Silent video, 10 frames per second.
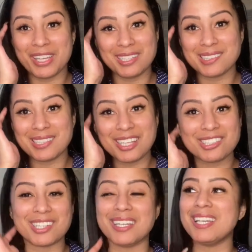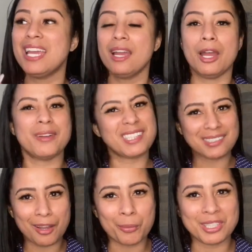each section, because
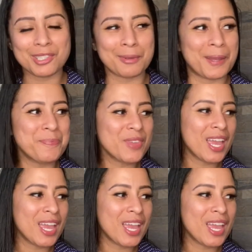that's how we do it.